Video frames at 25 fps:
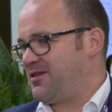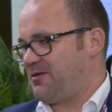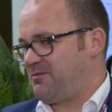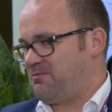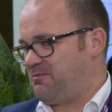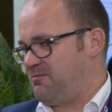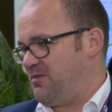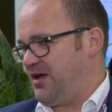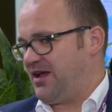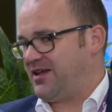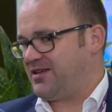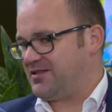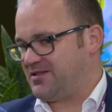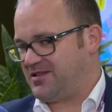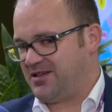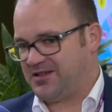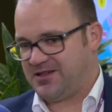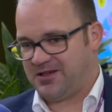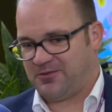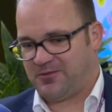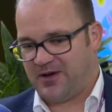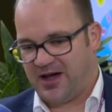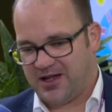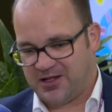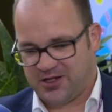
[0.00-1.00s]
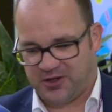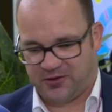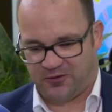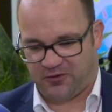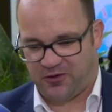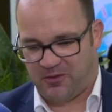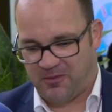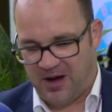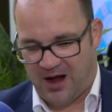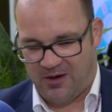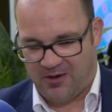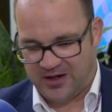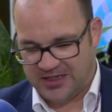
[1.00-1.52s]
the biggest disadvantage
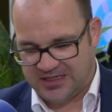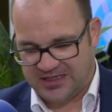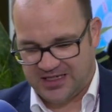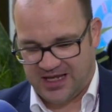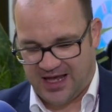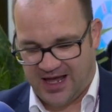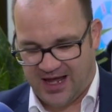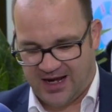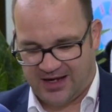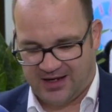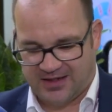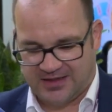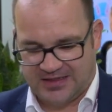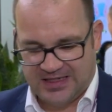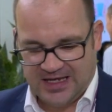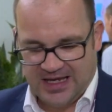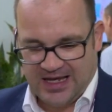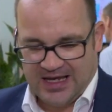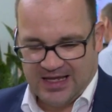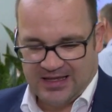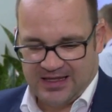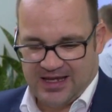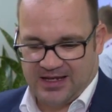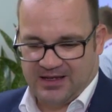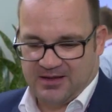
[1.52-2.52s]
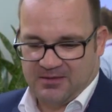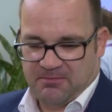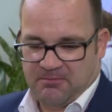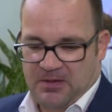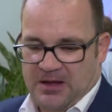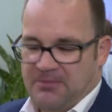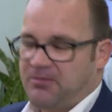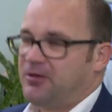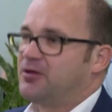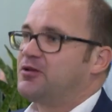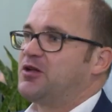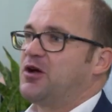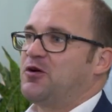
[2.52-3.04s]
from our side is that
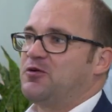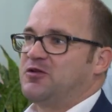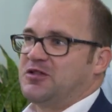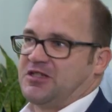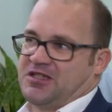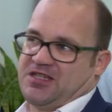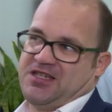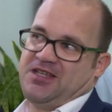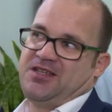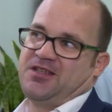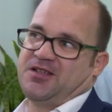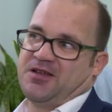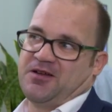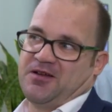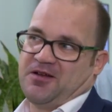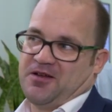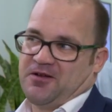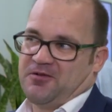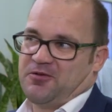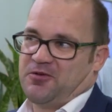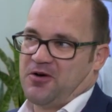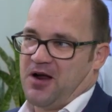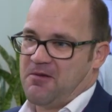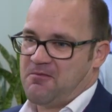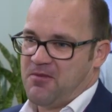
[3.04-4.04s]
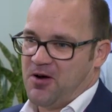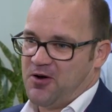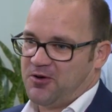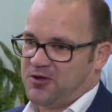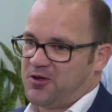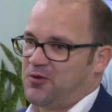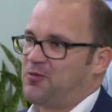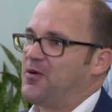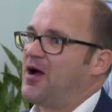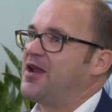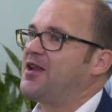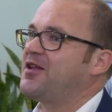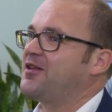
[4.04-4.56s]
people don't see the drum
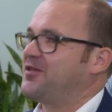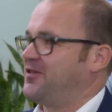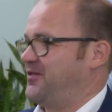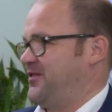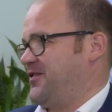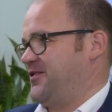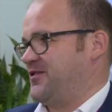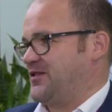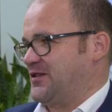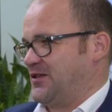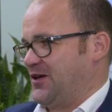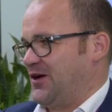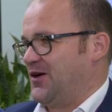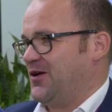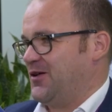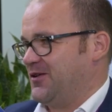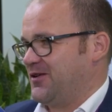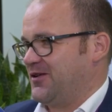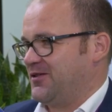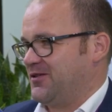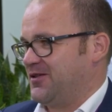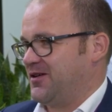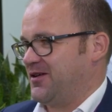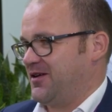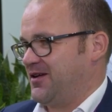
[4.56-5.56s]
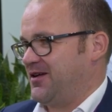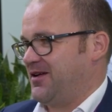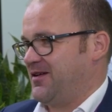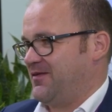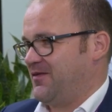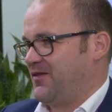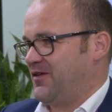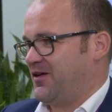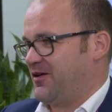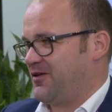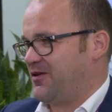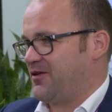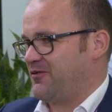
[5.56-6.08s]
motor when it is installed in
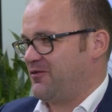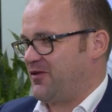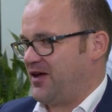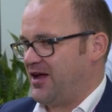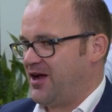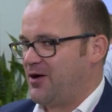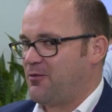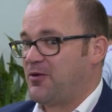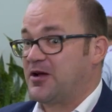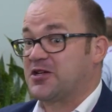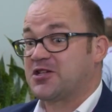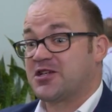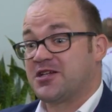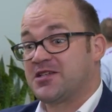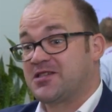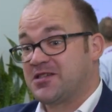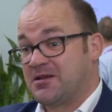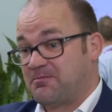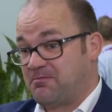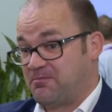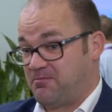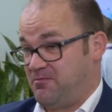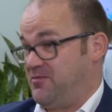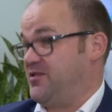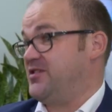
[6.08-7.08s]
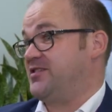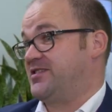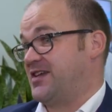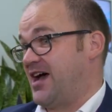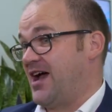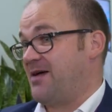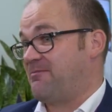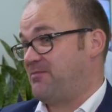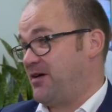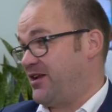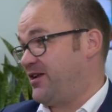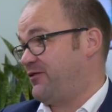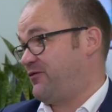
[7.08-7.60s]
the conveyor, which is a
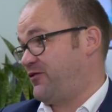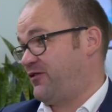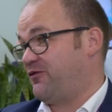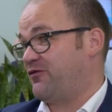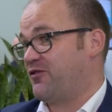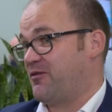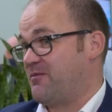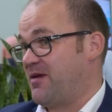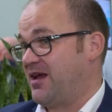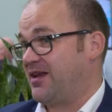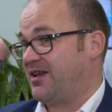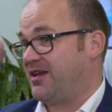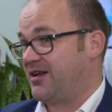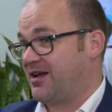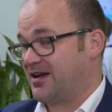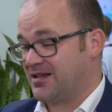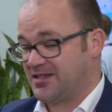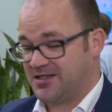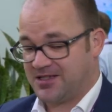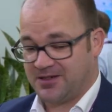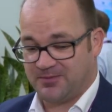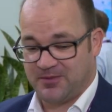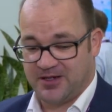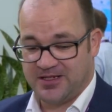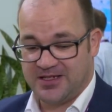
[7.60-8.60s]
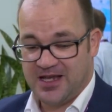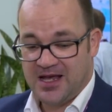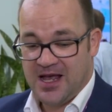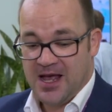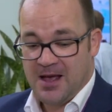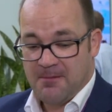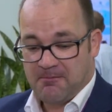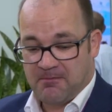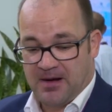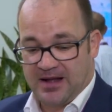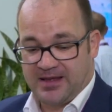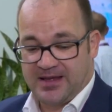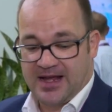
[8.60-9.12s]
design benefit for many customers,
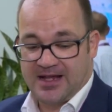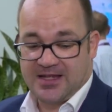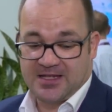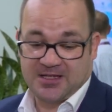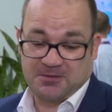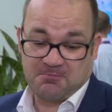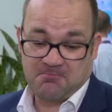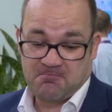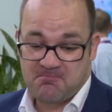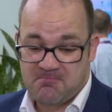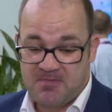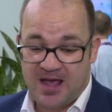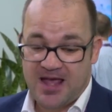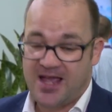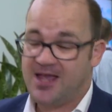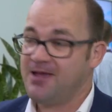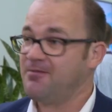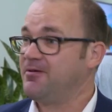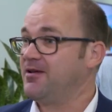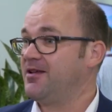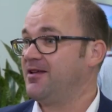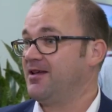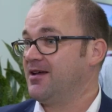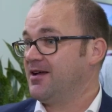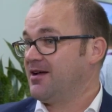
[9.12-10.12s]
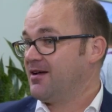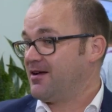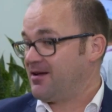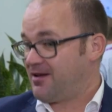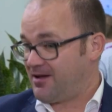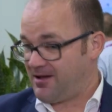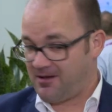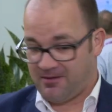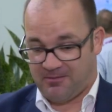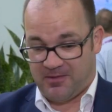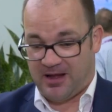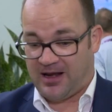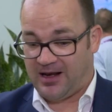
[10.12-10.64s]
but that's maybe
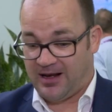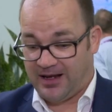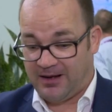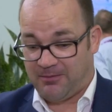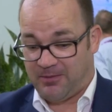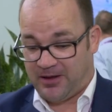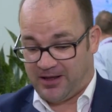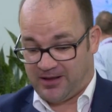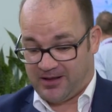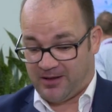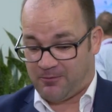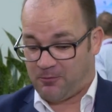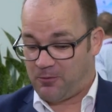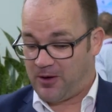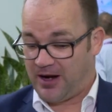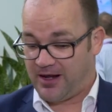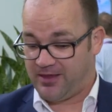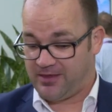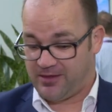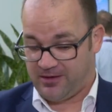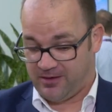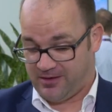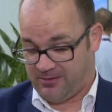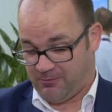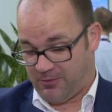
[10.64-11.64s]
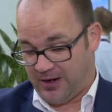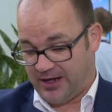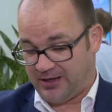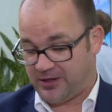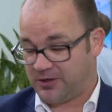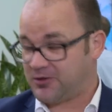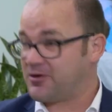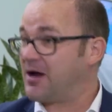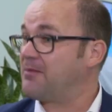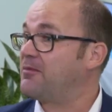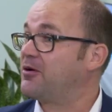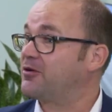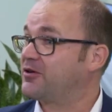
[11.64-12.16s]
a little bit why
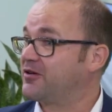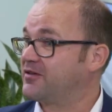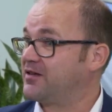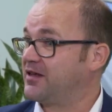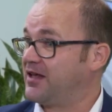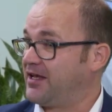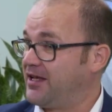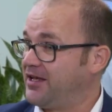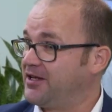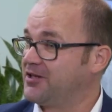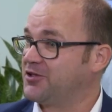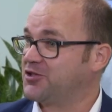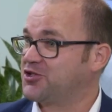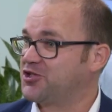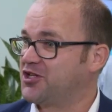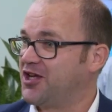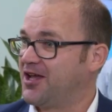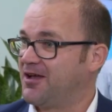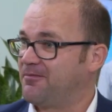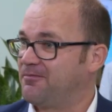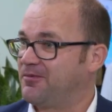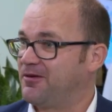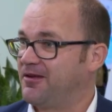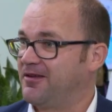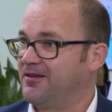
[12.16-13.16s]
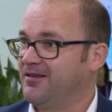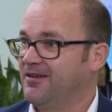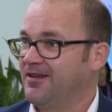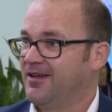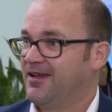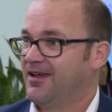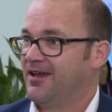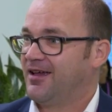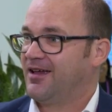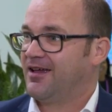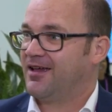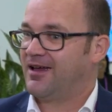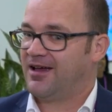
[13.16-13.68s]
the drum motor is a hidden champion.
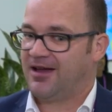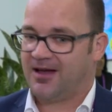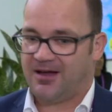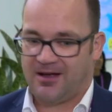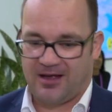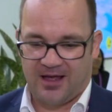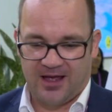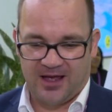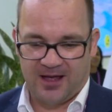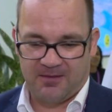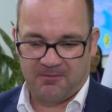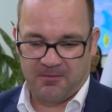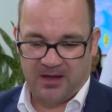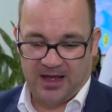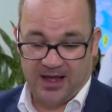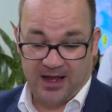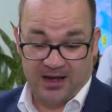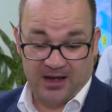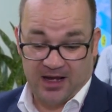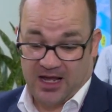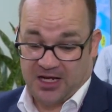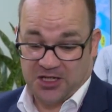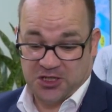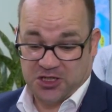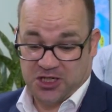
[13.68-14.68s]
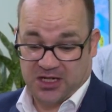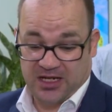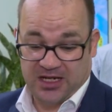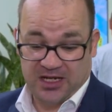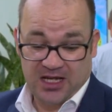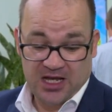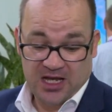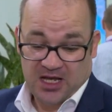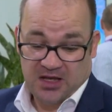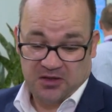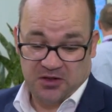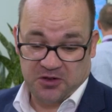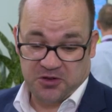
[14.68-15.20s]
And actually
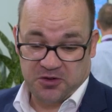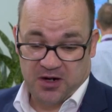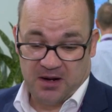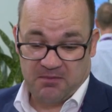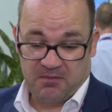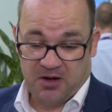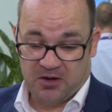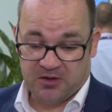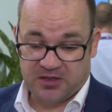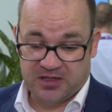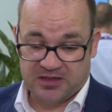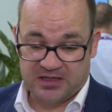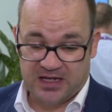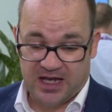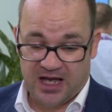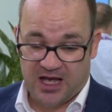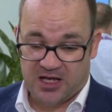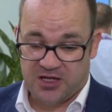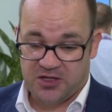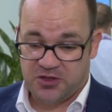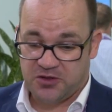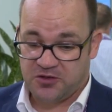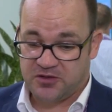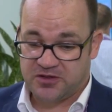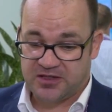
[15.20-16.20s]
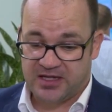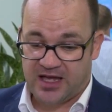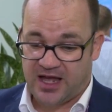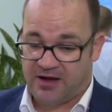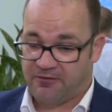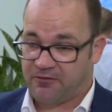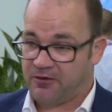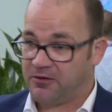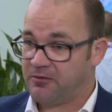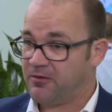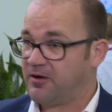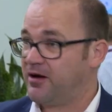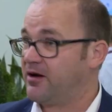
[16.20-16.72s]
the drum motors are used
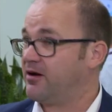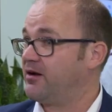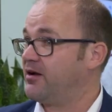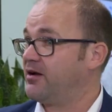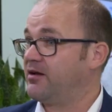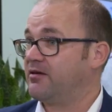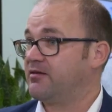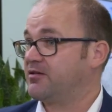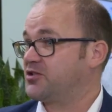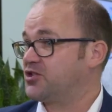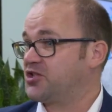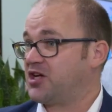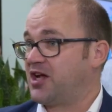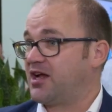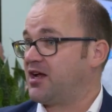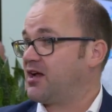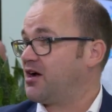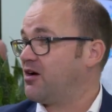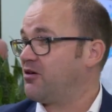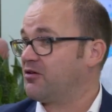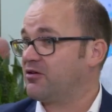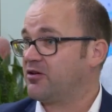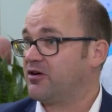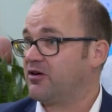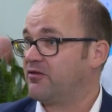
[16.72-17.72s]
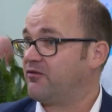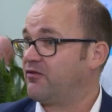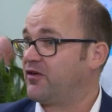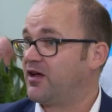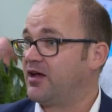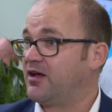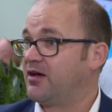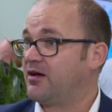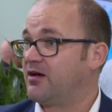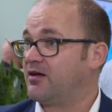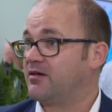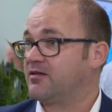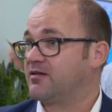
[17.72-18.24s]
everywhere in checkout
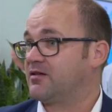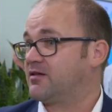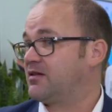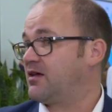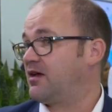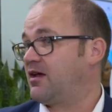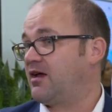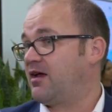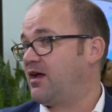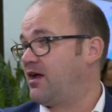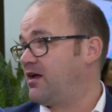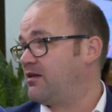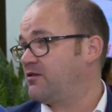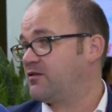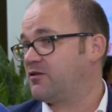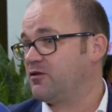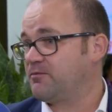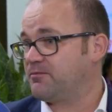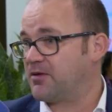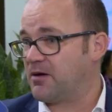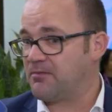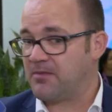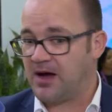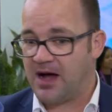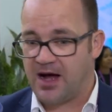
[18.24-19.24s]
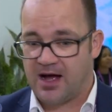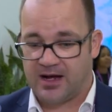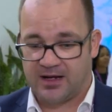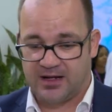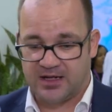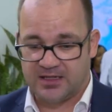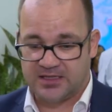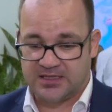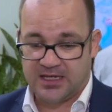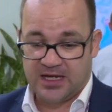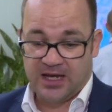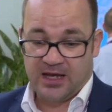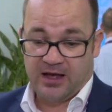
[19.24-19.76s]
conveyors and
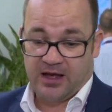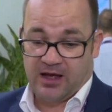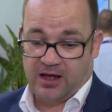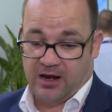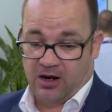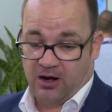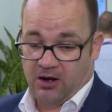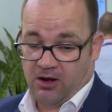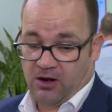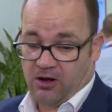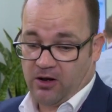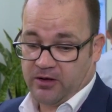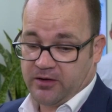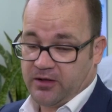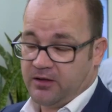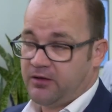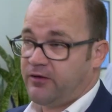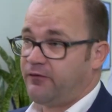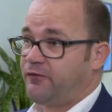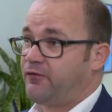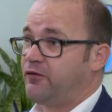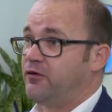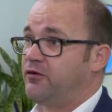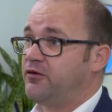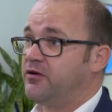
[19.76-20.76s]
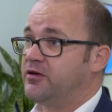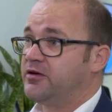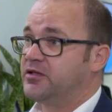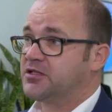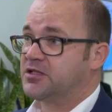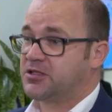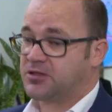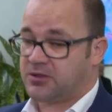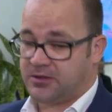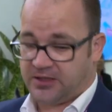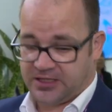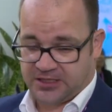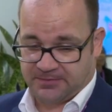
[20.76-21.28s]
supermarkets, a lot in the food
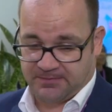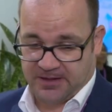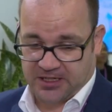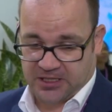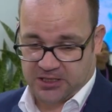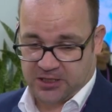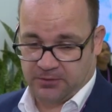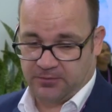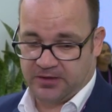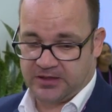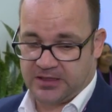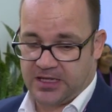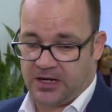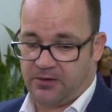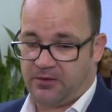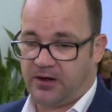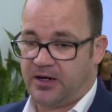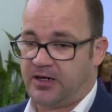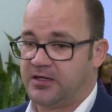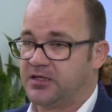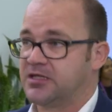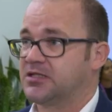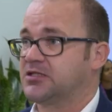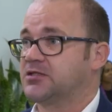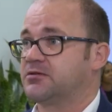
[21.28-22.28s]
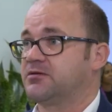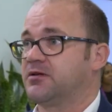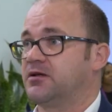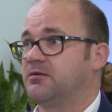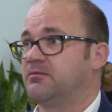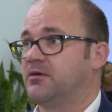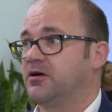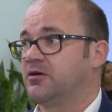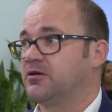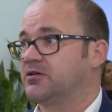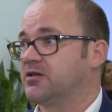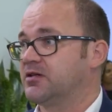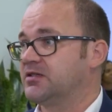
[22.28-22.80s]
industry, especially with our industrial
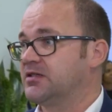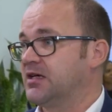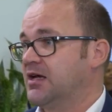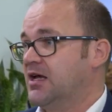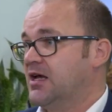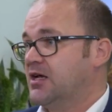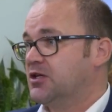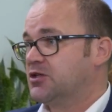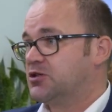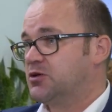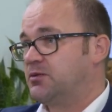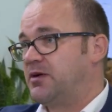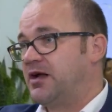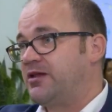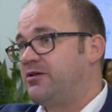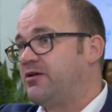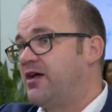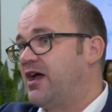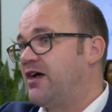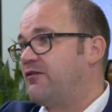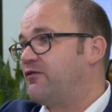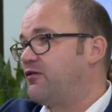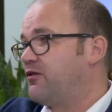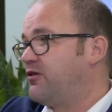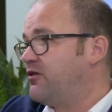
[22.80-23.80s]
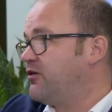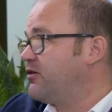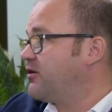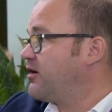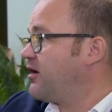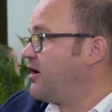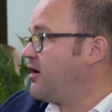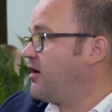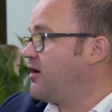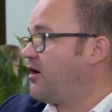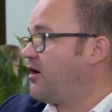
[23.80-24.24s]
motors. So when you have a look